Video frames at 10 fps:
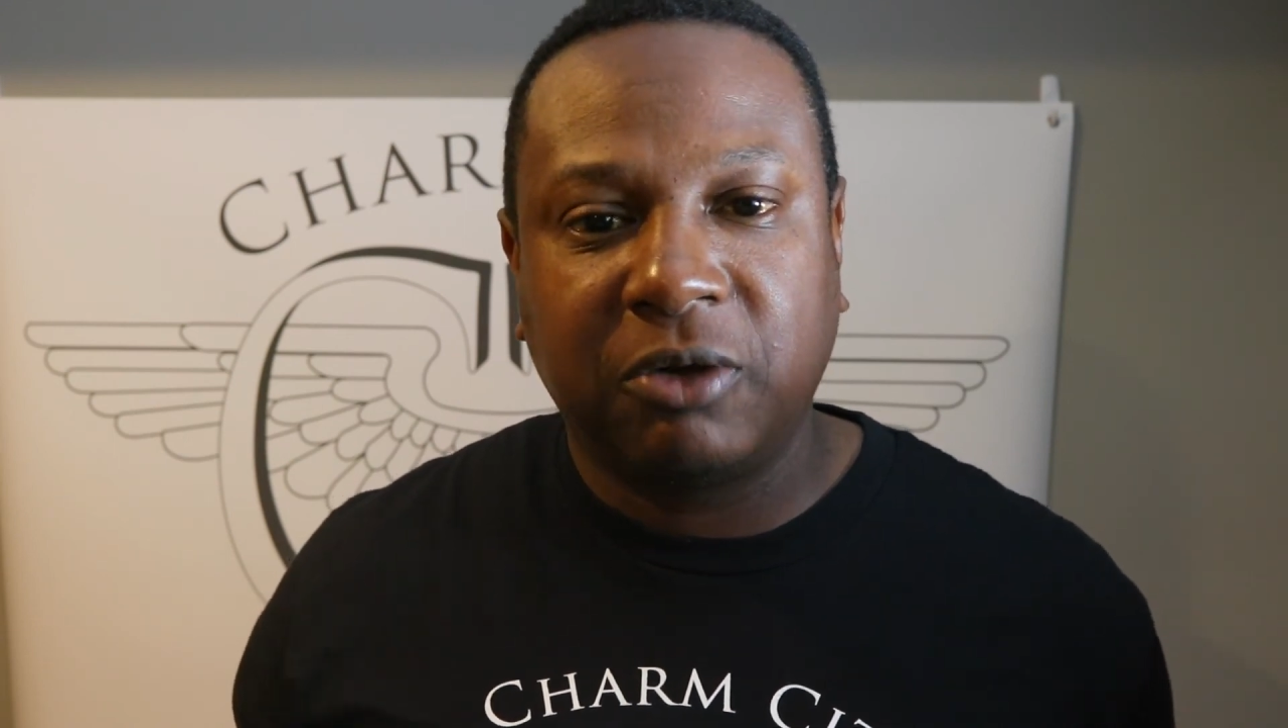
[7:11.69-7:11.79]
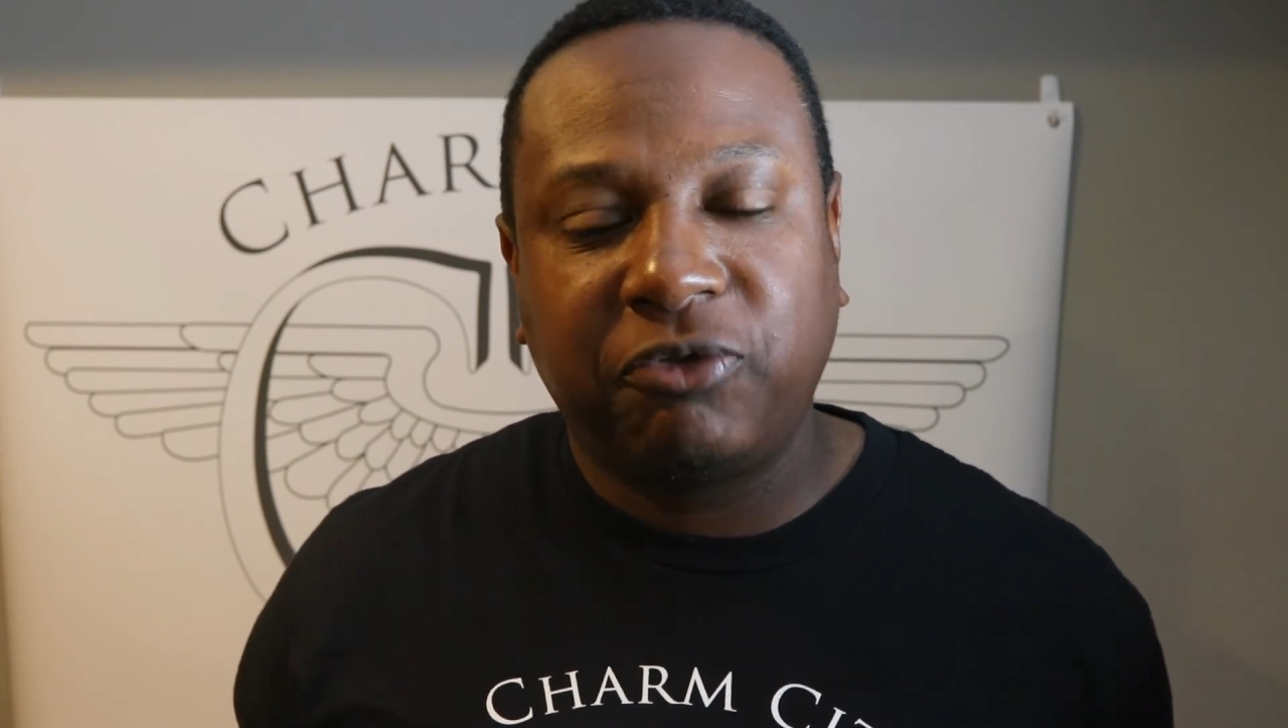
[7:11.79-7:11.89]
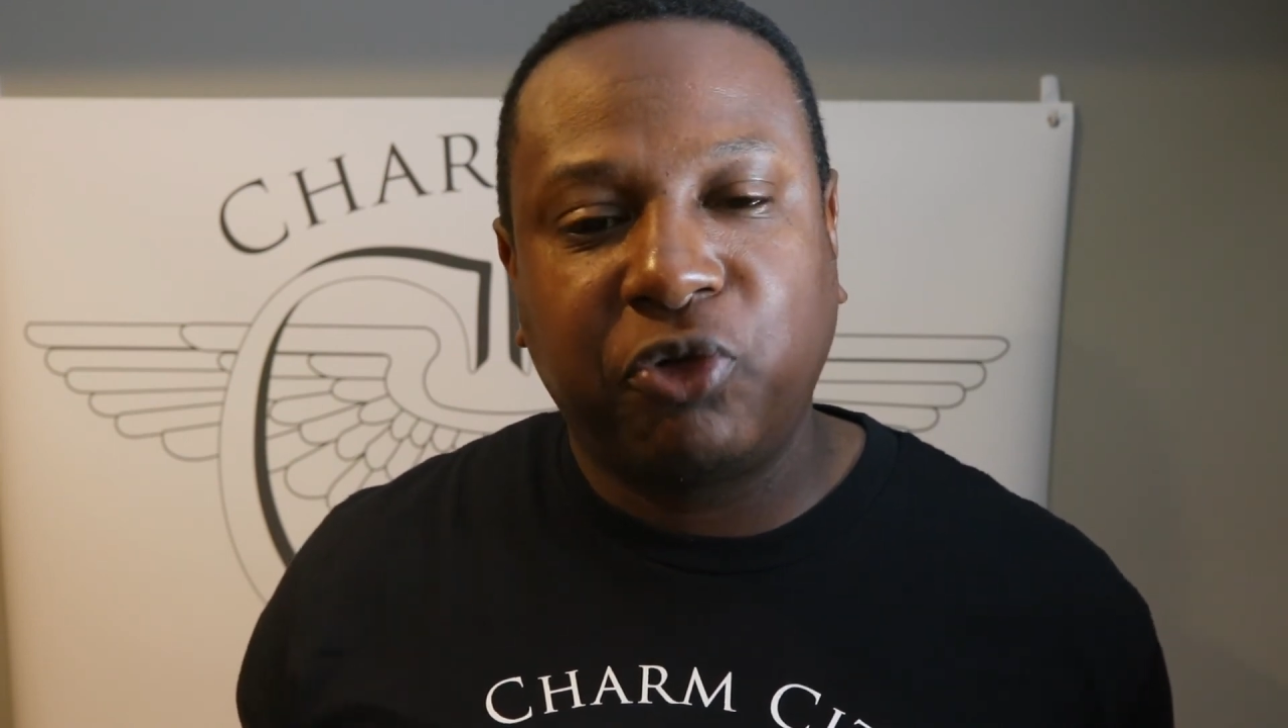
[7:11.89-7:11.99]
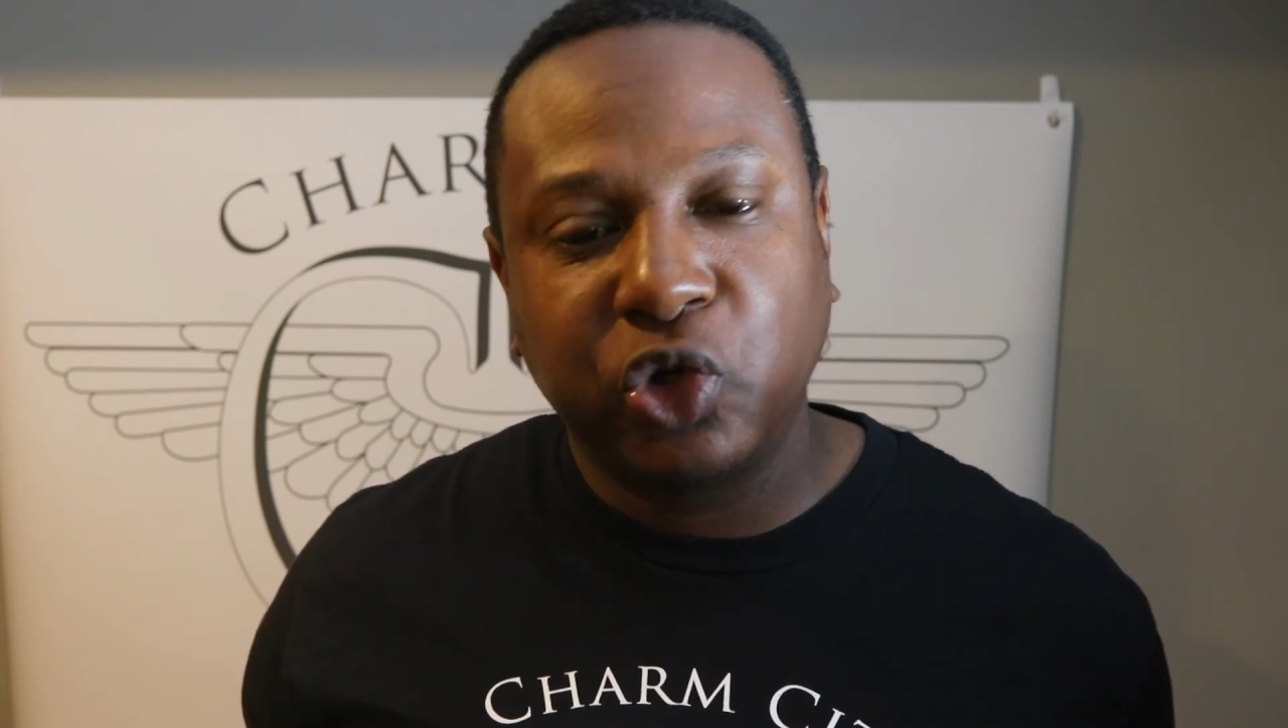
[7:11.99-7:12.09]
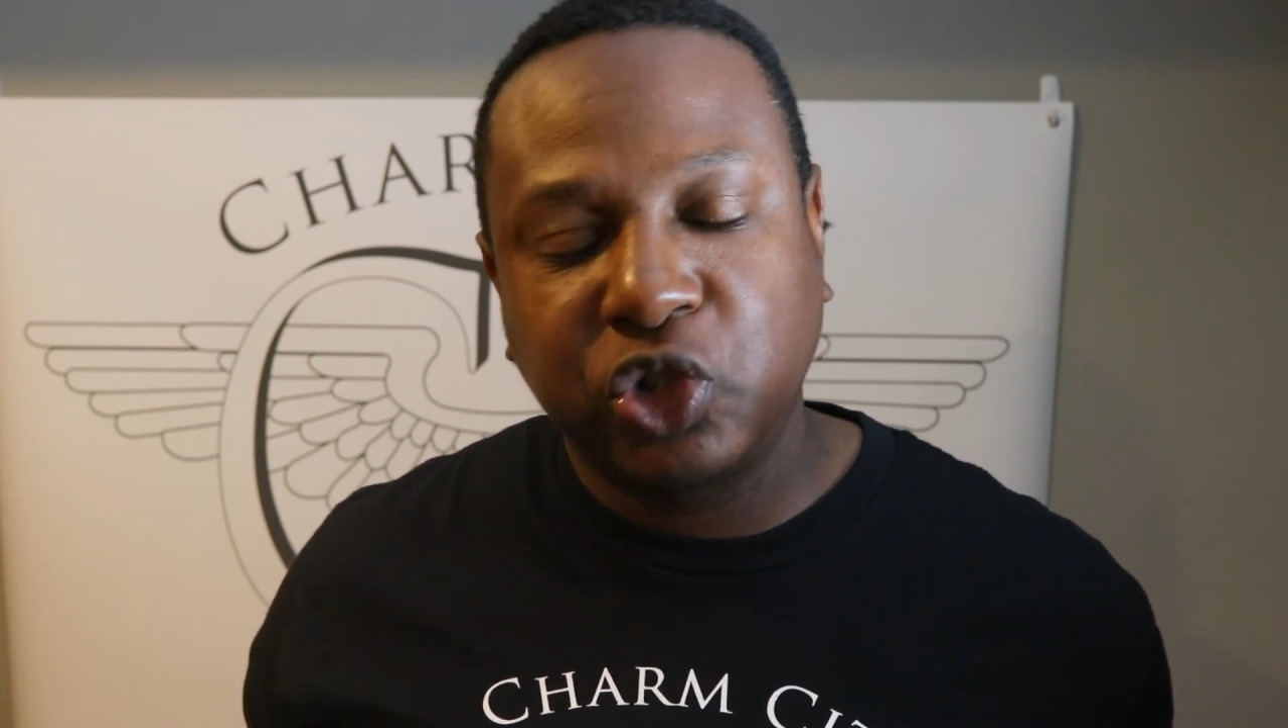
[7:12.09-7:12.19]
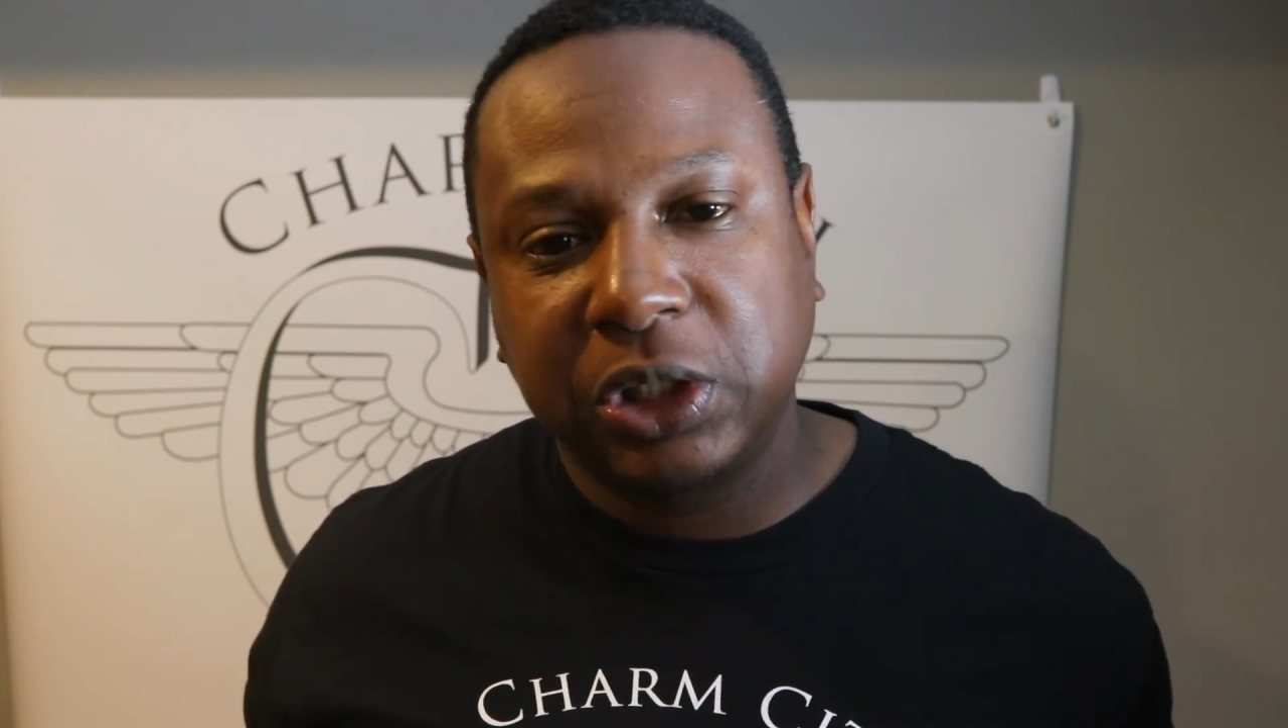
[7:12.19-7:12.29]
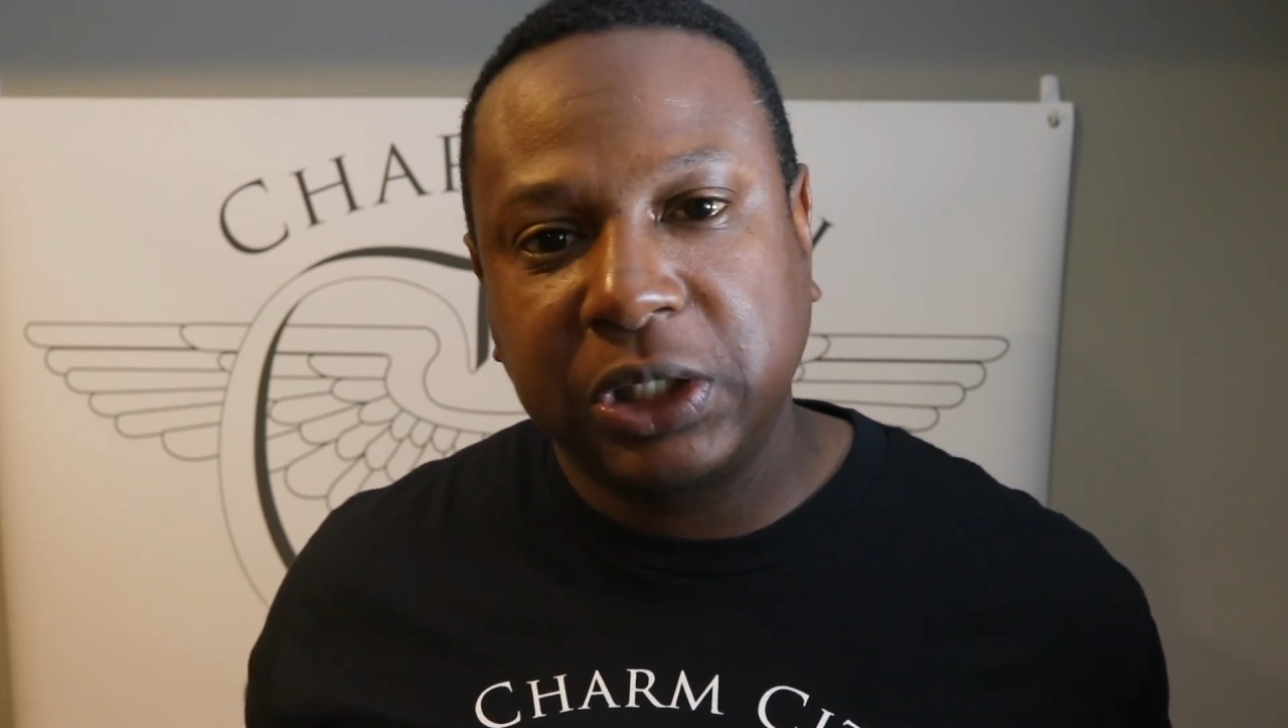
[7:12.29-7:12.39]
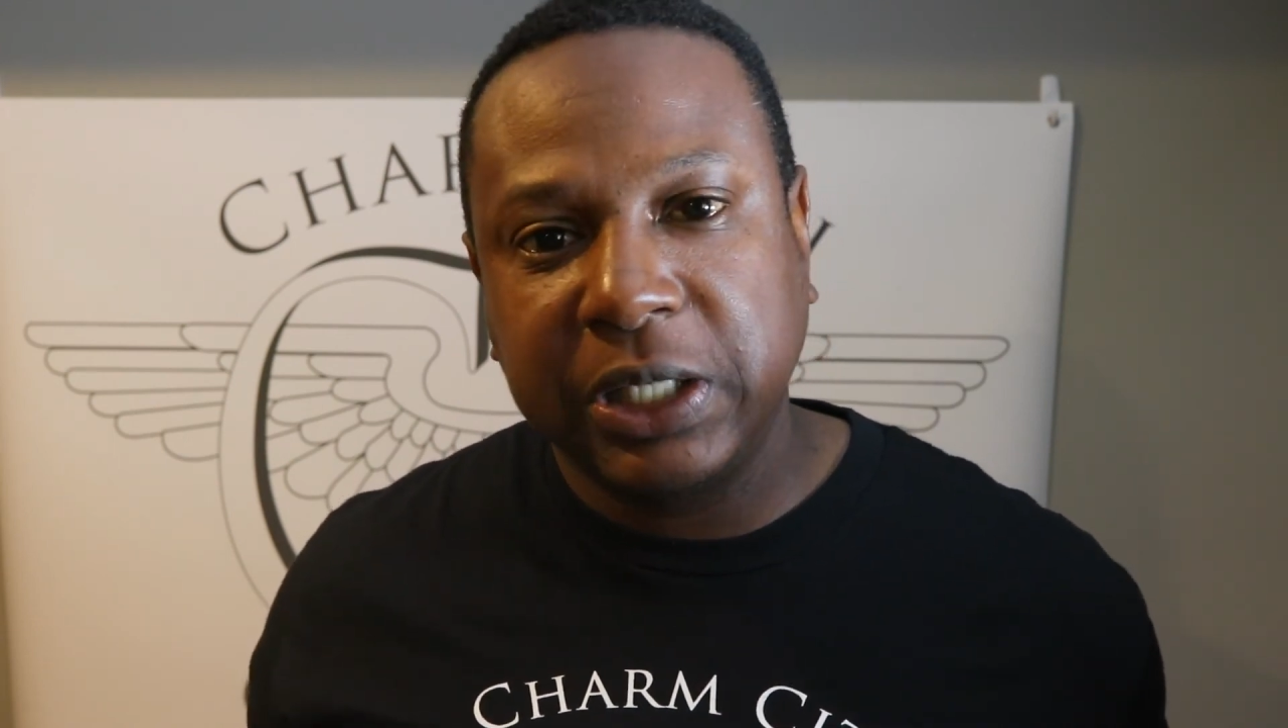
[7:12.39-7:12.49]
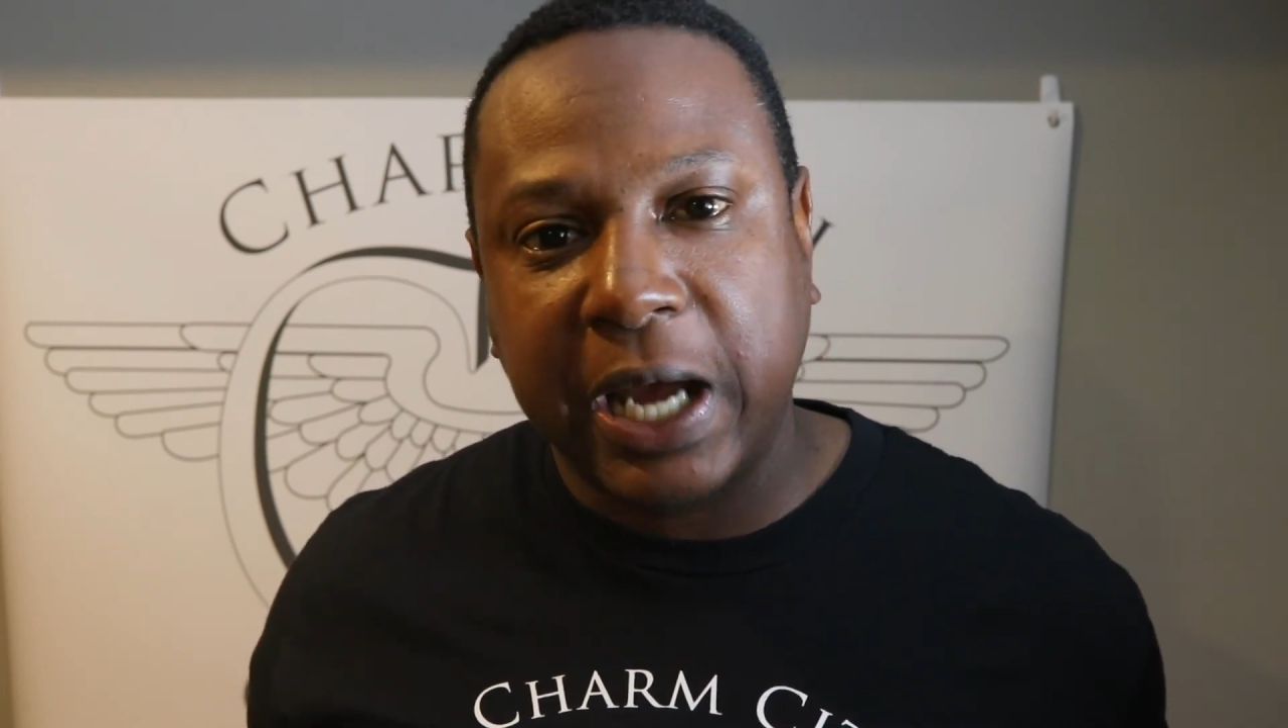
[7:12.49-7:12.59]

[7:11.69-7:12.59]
Unfortunately,